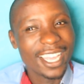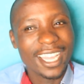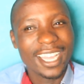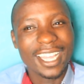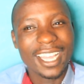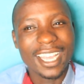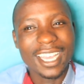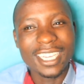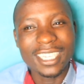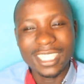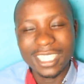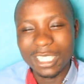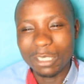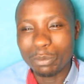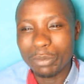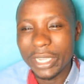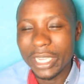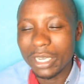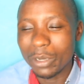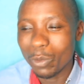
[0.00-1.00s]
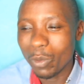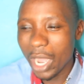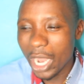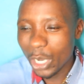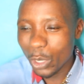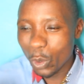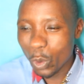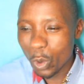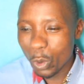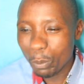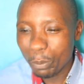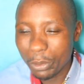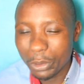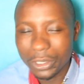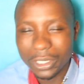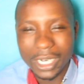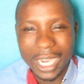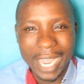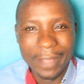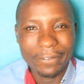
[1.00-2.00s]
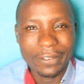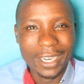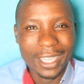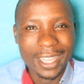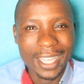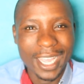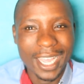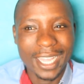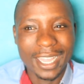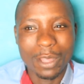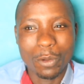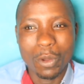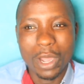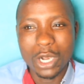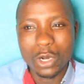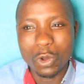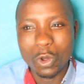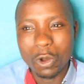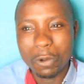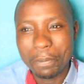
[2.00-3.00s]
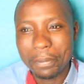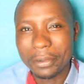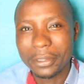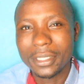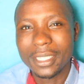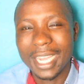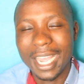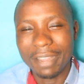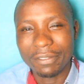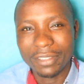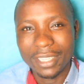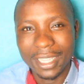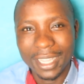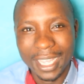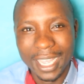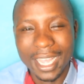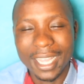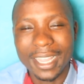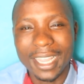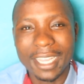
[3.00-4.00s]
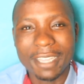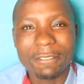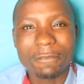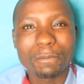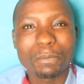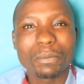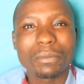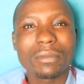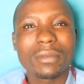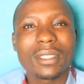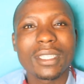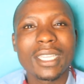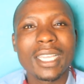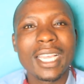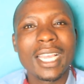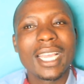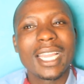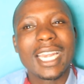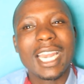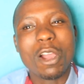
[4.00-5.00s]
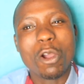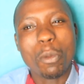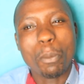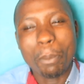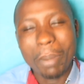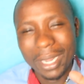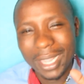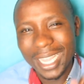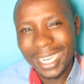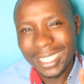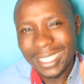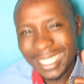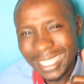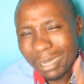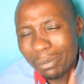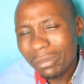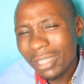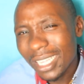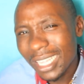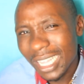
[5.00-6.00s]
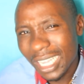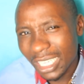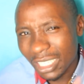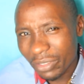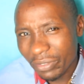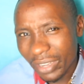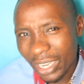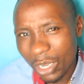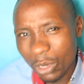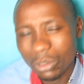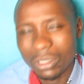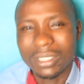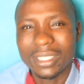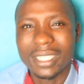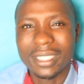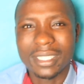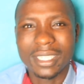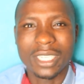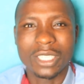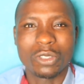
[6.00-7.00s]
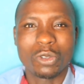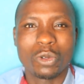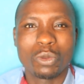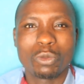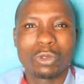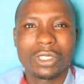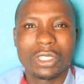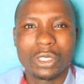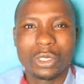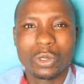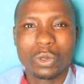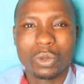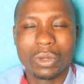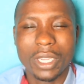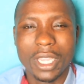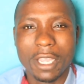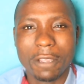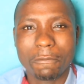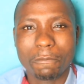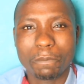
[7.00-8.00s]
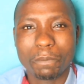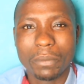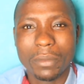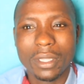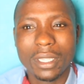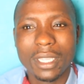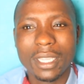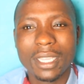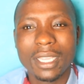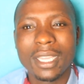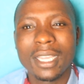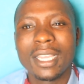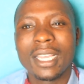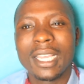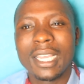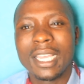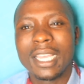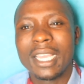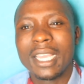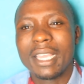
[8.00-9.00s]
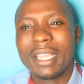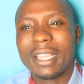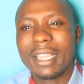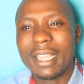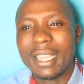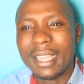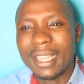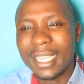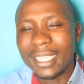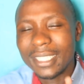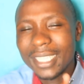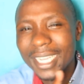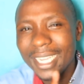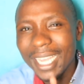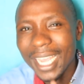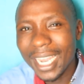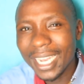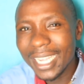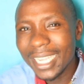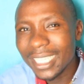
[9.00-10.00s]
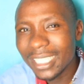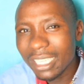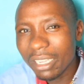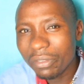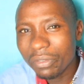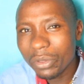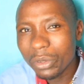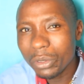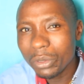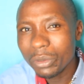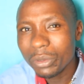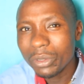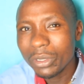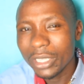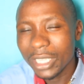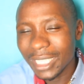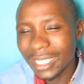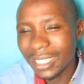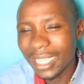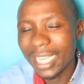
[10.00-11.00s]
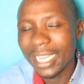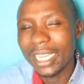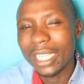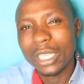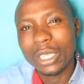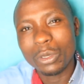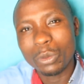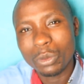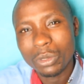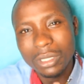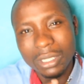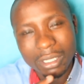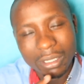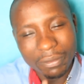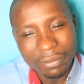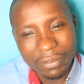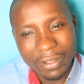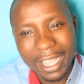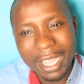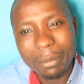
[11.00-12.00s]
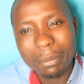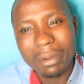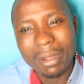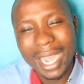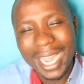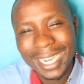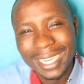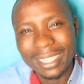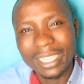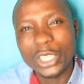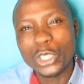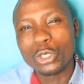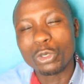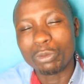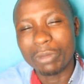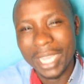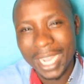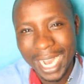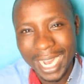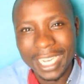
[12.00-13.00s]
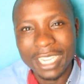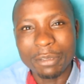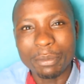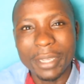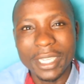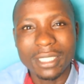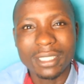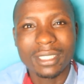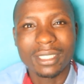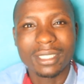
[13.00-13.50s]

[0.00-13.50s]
It has been one goalpost after the other, one goalpost after the other. Now, but there is something that is very consistent on Moses Kuria. The JKL interview, he said he was viable and ready to be a running mate.